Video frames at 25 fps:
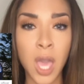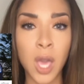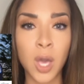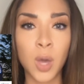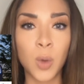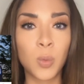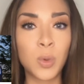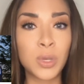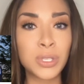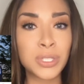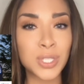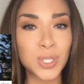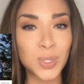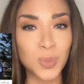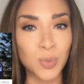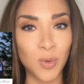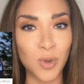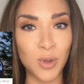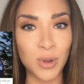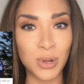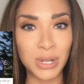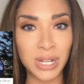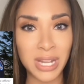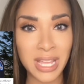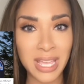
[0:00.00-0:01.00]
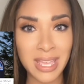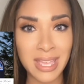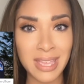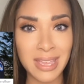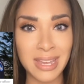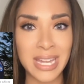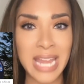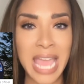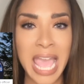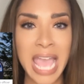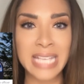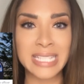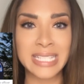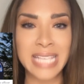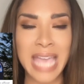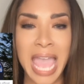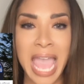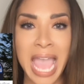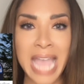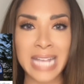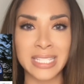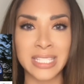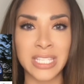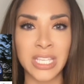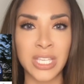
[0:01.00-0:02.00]
was sworn in as
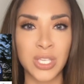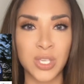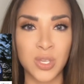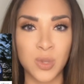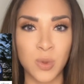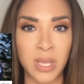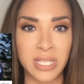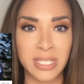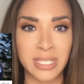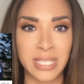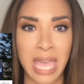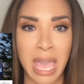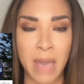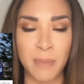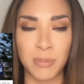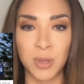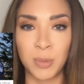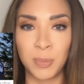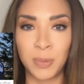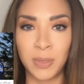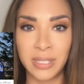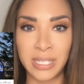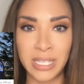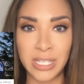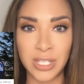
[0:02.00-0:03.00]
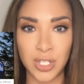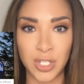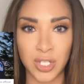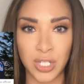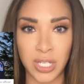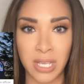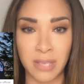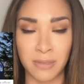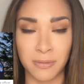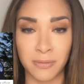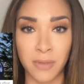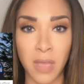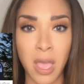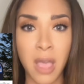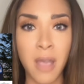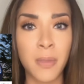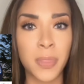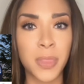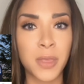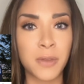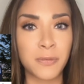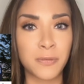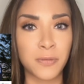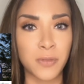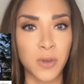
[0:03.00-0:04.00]
acting U.S. Capitol Police Chief,
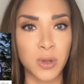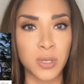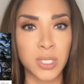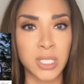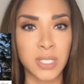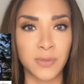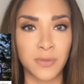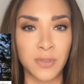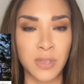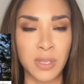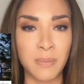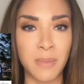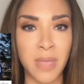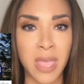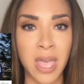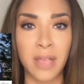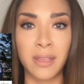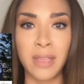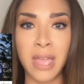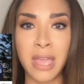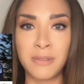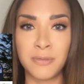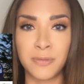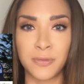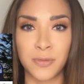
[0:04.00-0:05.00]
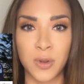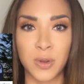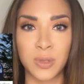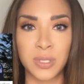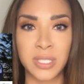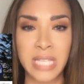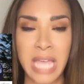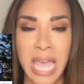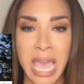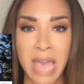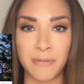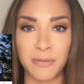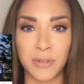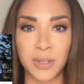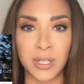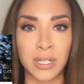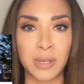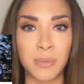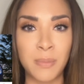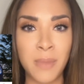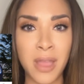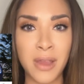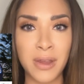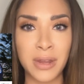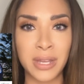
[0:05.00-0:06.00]
the first female and first African
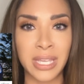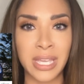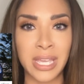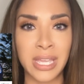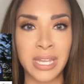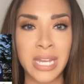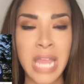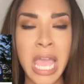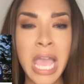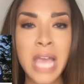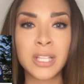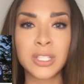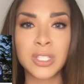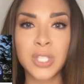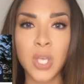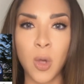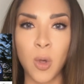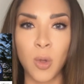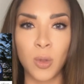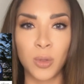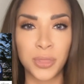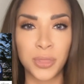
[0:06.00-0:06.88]
American to hold